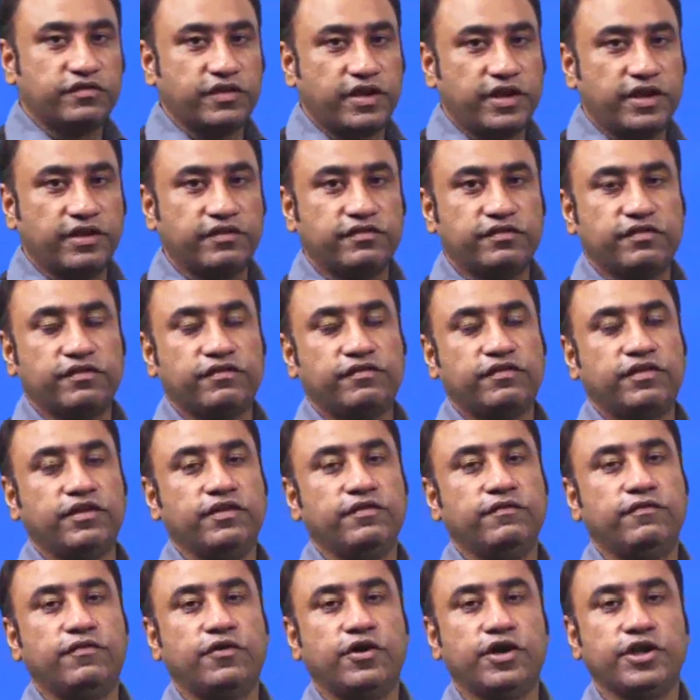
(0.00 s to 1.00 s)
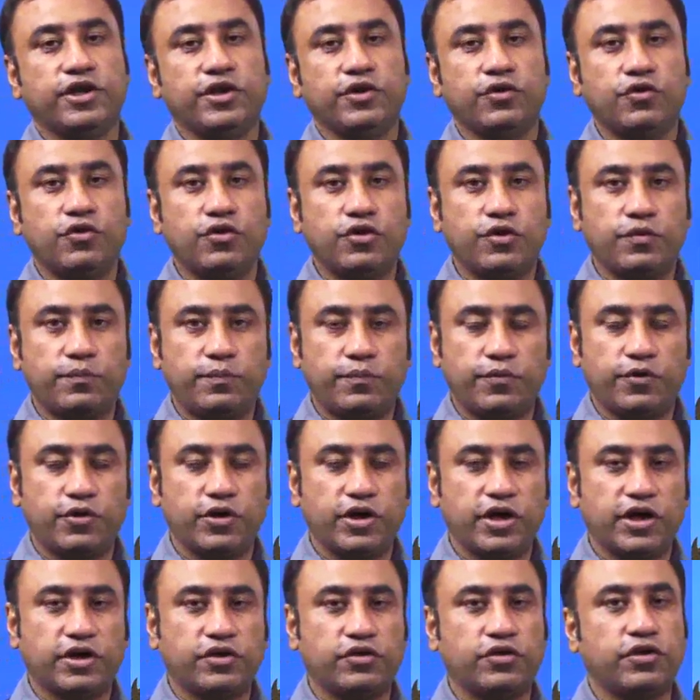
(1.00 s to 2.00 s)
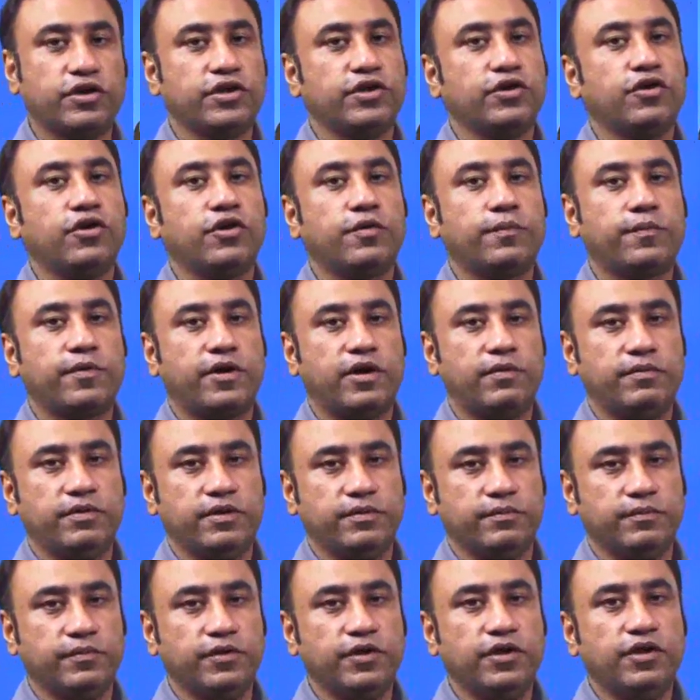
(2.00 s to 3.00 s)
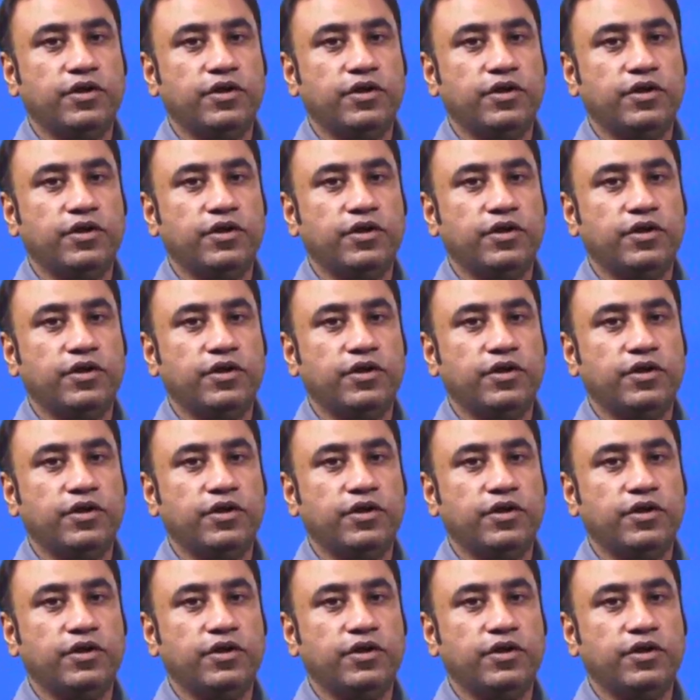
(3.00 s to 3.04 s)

are existing for your product or your problem,